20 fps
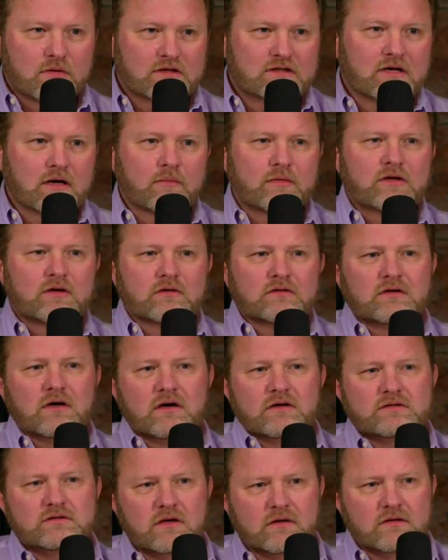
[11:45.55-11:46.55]
tell me your
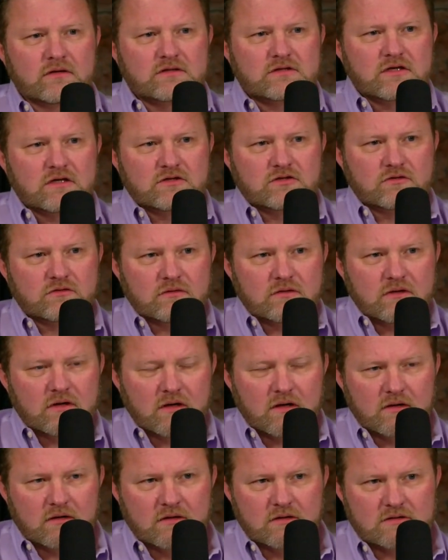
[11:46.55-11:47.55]
thoughts on the
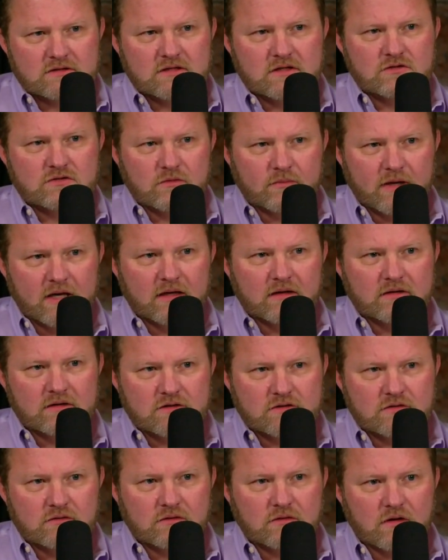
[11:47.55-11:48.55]
central bank
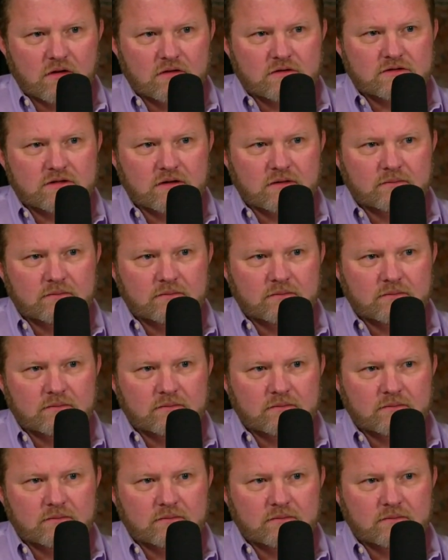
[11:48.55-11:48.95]
digital currency.